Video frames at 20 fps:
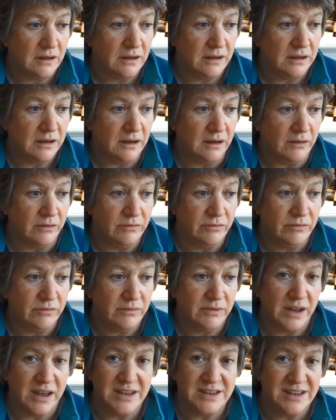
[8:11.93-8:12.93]
You know,
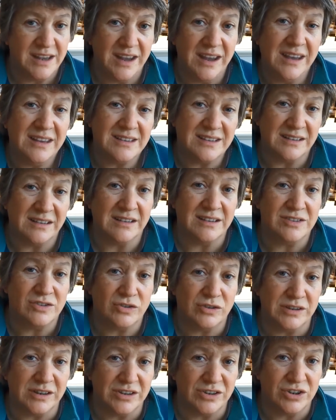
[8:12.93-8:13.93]
it's, it is a nice
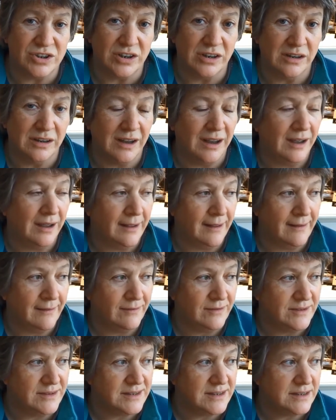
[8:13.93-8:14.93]
tradition,
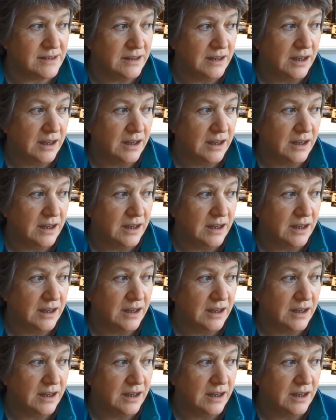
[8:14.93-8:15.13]
and